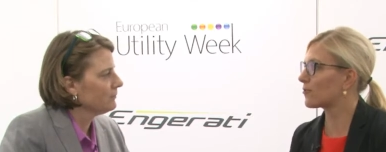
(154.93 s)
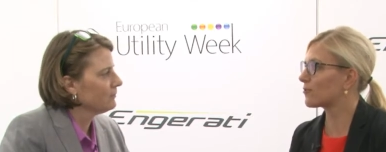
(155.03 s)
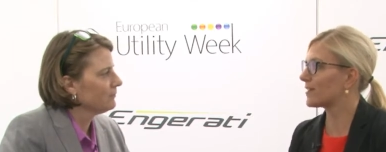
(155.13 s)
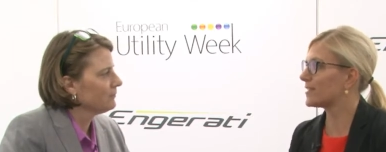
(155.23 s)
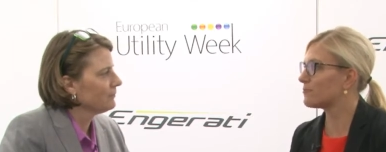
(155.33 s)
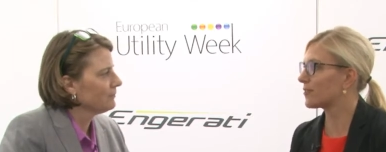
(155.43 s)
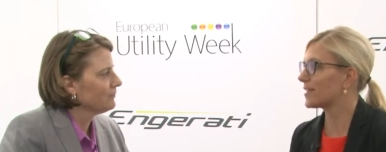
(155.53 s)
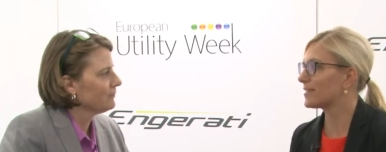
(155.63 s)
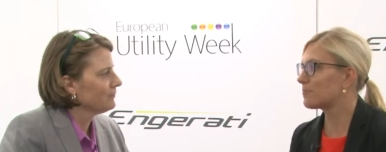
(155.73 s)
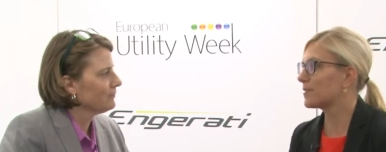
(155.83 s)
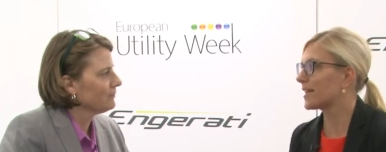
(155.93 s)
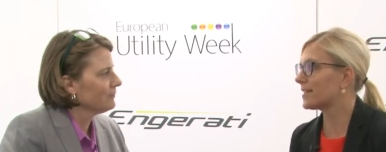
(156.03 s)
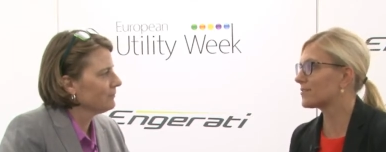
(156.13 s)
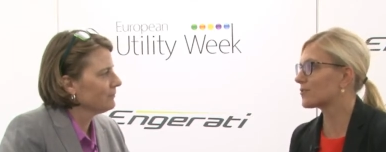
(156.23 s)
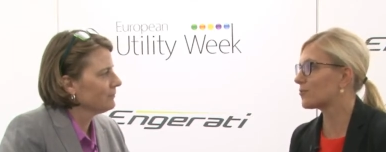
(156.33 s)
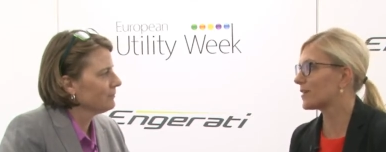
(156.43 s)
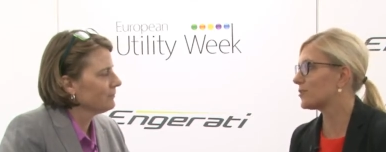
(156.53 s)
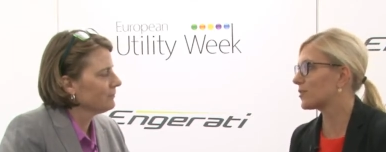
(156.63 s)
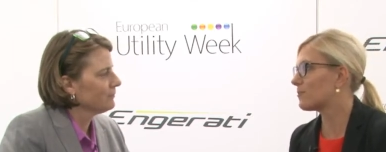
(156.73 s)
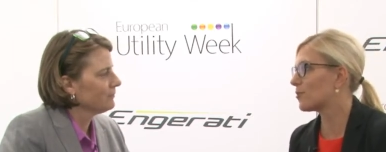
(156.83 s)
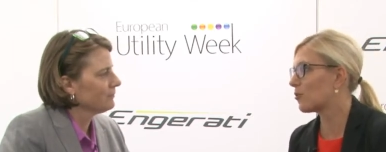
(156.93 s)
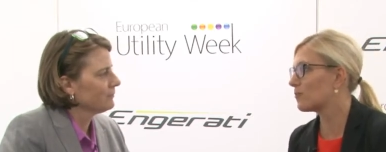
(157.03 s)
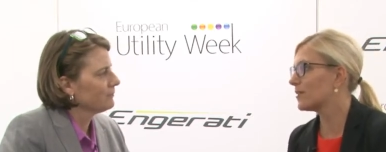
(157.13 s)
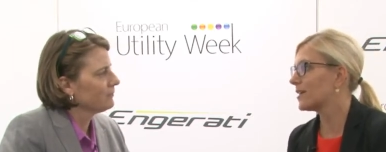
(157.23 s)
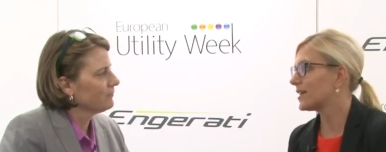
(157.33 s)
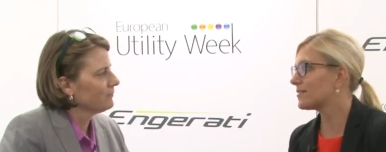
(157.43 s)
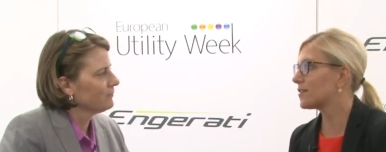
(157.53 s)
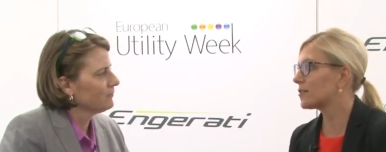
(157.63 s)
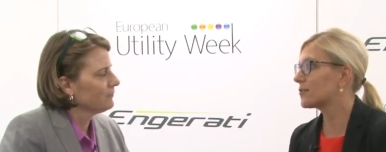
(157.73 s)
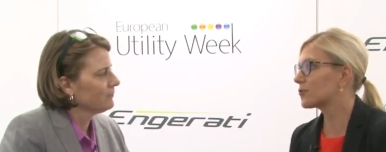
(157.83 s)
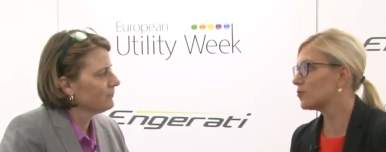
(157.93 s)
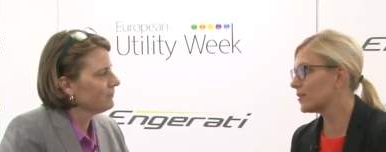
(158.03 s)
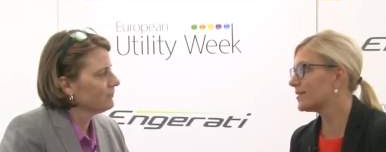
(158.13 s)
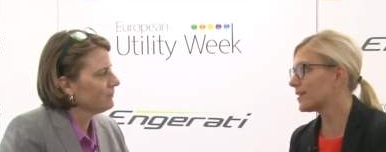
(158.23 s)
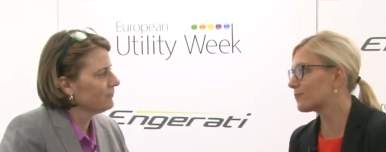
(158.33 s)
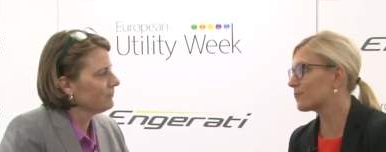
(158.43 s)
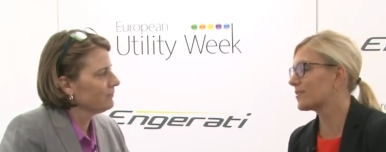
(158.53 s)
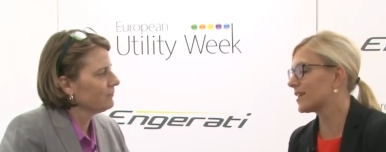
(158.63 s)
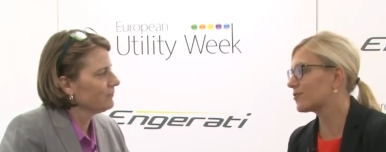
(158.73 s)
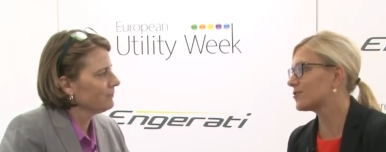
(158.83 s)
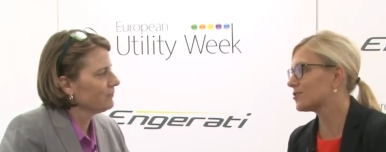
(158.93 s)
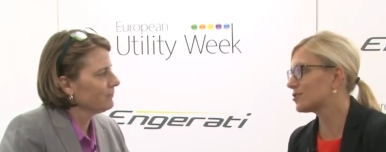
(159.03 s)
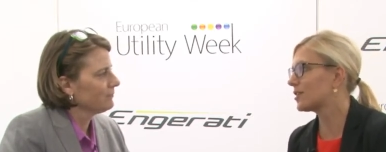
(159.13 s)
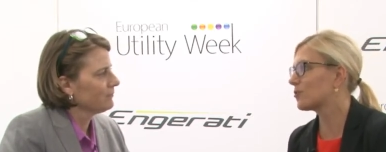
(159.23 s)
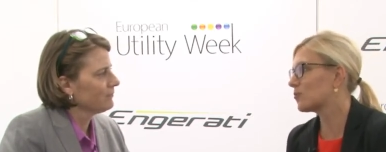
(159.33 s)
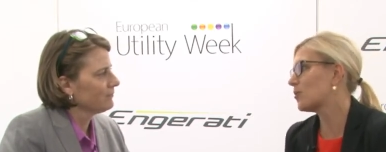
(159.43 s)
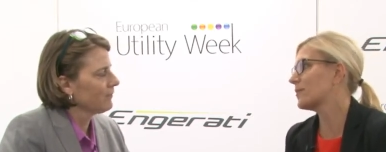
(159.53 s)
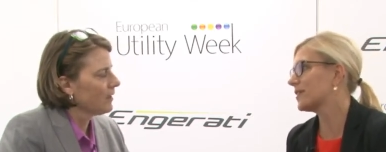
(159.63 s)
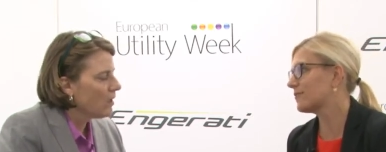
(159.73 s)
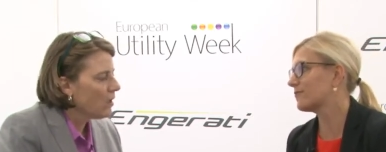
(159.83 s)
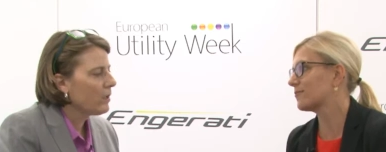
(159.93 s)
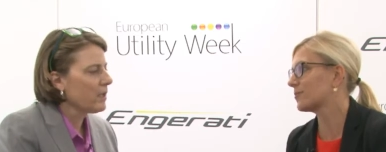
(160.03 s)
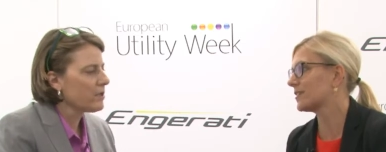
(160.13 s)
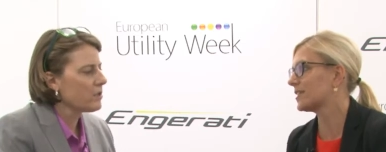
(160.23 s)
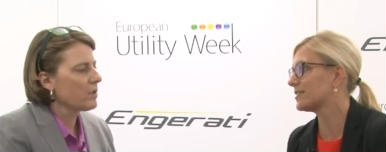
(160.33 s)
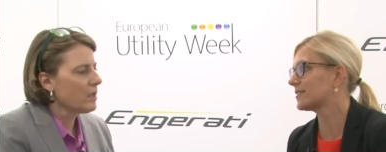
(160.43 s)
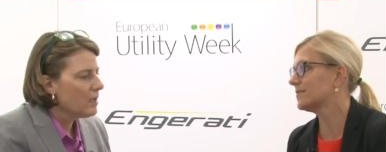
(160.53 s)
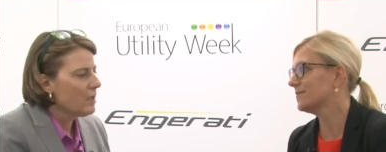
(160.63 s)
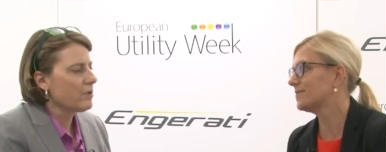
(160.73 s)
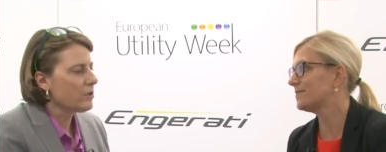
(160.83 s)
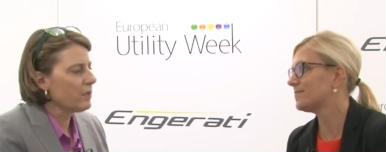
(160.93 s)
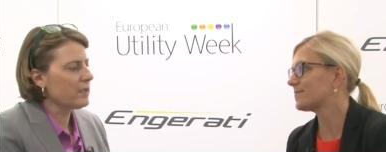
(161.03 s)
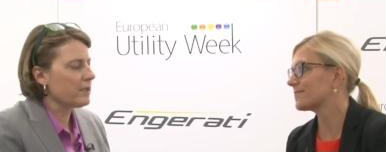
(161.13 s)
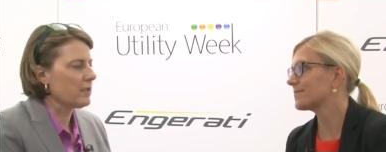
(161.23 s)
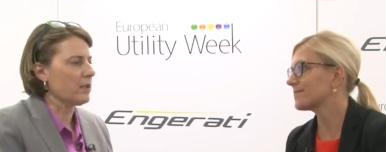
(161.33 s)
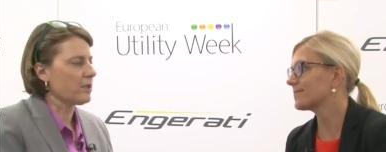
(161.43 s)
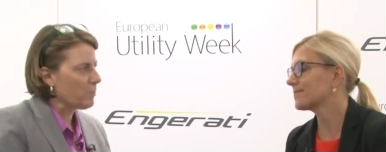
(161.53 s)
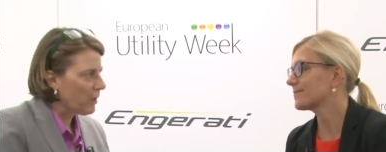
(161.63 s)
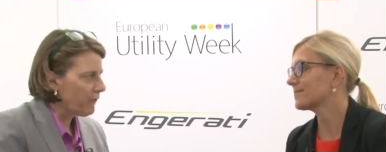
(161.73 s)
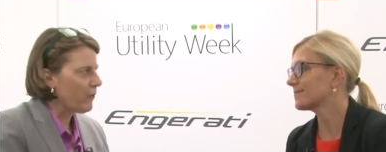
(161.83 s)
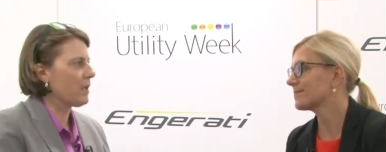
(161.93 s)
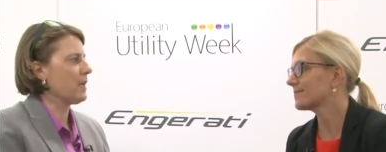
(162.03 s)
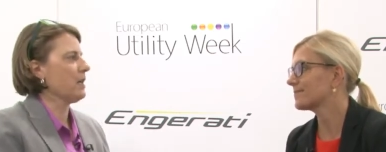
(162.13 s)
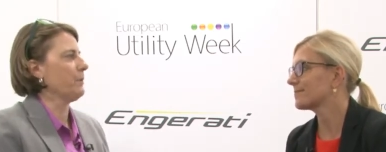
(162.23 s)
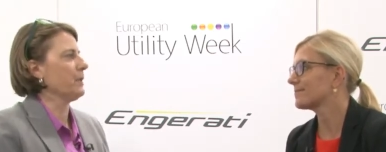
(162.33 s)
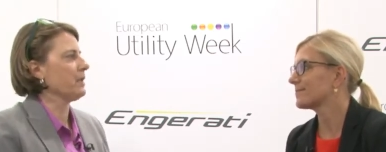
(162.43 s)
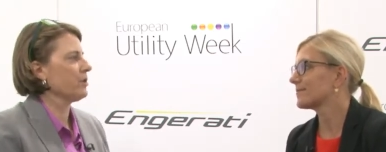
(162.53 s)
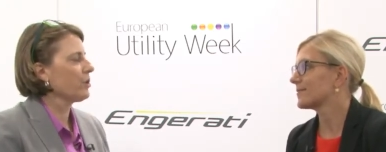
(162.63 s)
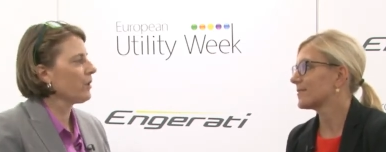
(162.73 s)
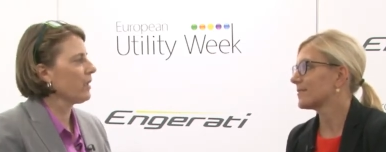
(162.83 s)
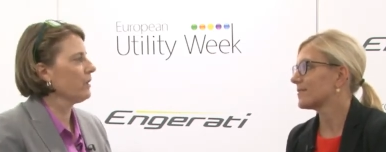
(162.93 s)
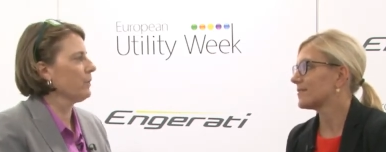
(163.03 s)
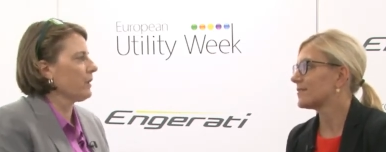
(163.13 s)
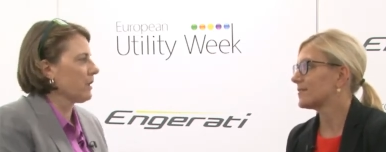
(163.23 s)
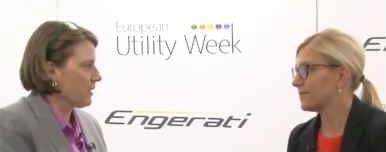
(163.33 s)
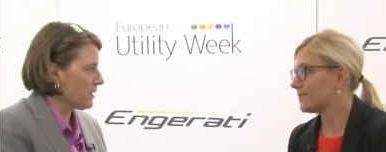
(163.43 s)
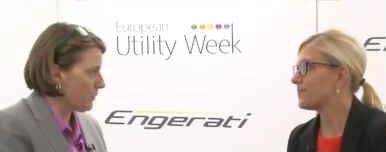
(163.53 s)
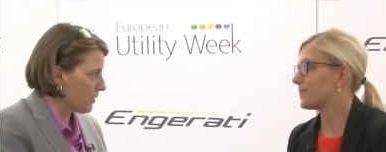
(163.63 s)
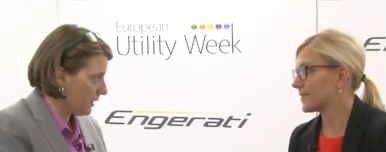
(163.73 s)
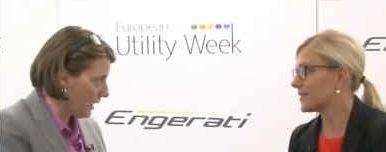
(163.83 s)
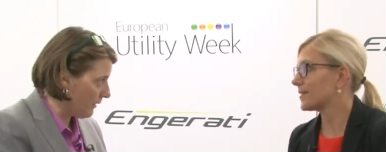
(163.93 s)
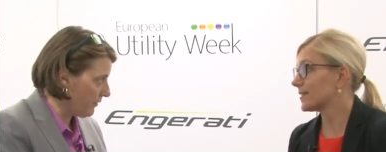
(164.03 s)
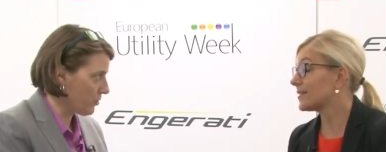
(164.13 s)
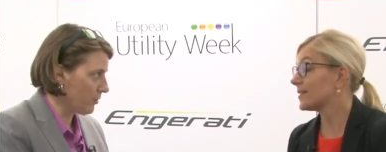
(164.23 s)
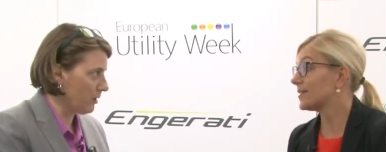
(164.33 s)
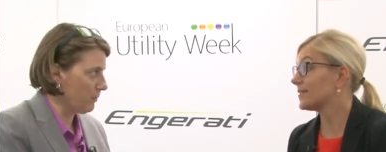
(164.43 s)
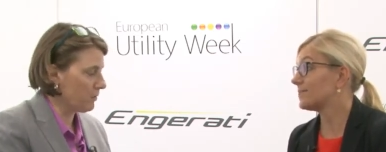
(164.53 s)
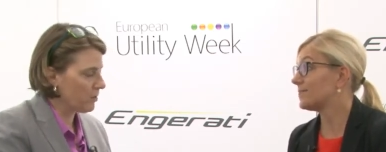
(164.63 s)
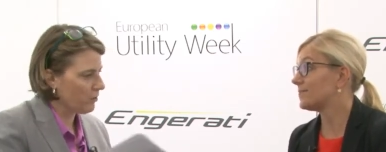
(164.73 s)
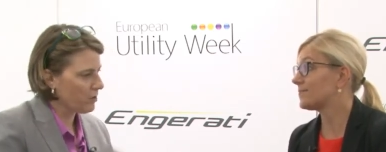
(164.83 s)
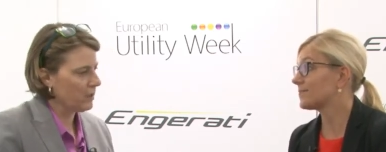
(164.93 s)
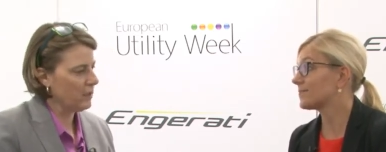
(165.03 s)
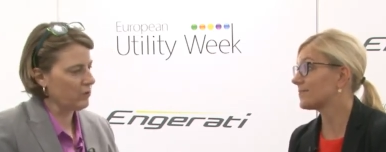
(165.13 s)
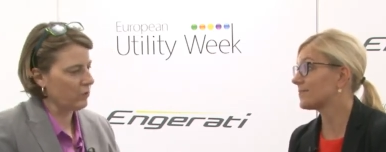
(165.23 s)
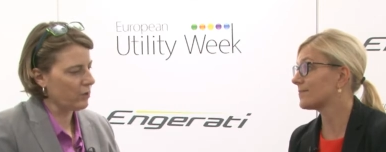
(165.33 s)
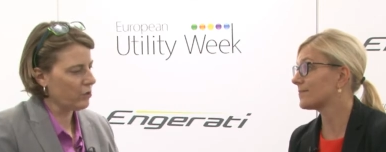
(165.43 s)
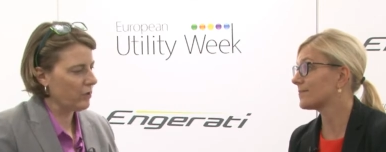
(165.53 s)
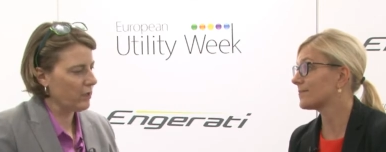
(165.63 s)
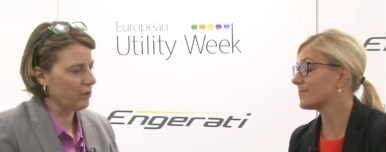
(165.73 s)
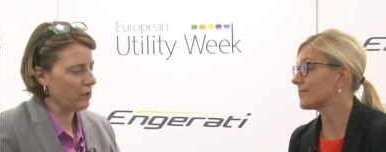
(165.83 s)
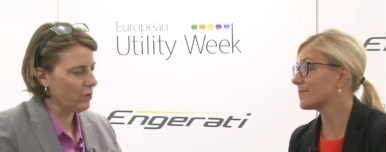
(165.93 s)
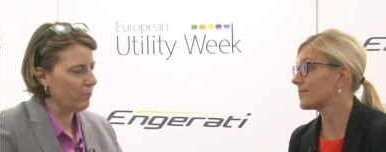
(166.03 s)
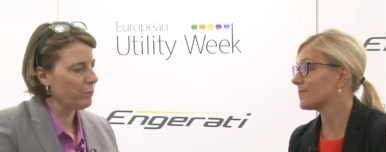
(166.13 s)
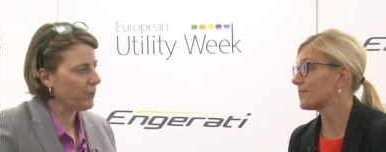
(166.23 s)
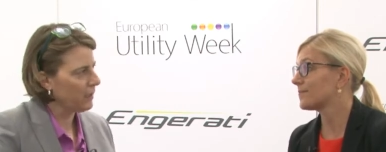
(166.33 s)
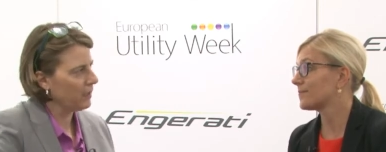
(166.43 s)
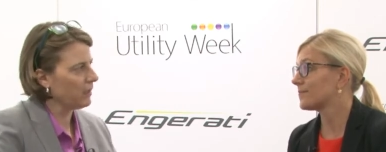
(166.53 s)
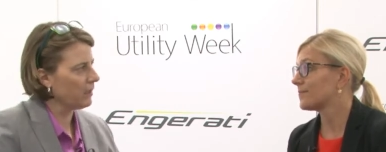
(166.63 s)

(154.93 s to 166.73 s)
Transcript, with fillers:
Speaker 1: already bring it up again. So when you come home, it's either cool enough with the air conditioning or warm enough okay. with the heater.
Speaker 2: So this is a smartphone app. It's integrated with the customer's live stream. Yep. So it's it's orchestrating the home, bringing